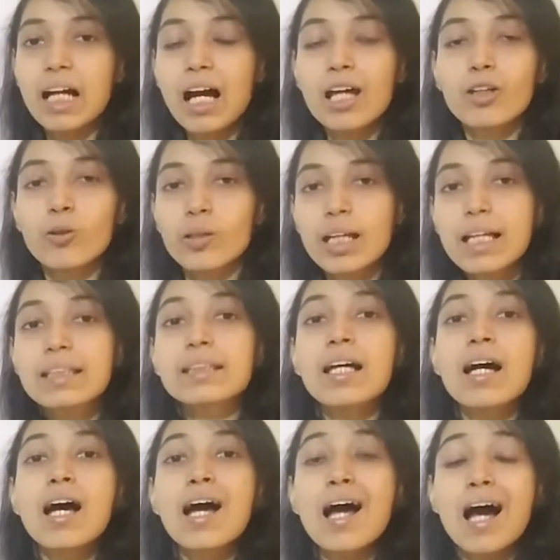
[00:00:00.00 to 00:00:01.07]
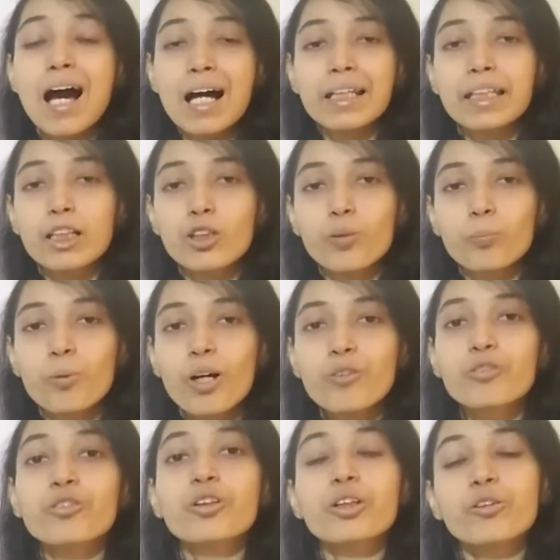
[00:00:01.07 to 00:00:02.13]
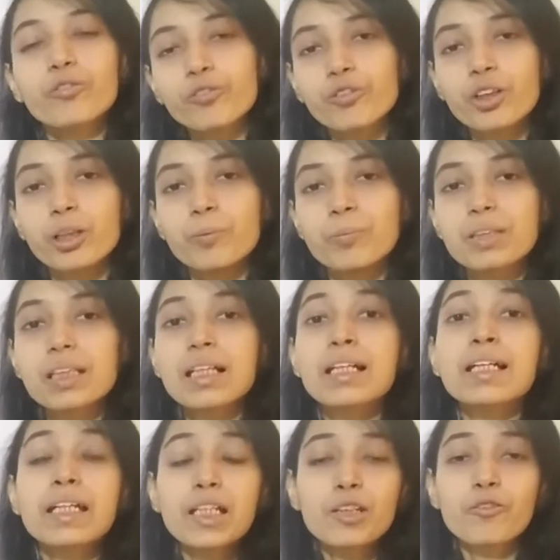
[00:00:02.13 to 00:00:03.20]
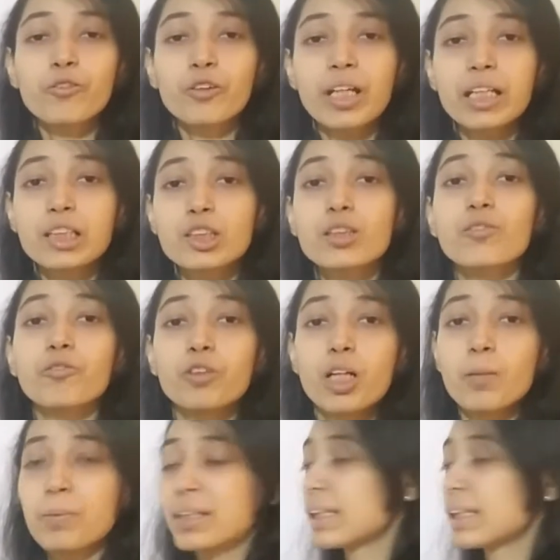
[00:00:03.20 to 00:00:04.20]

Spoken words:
are known as RE group of verbs. In French, verbs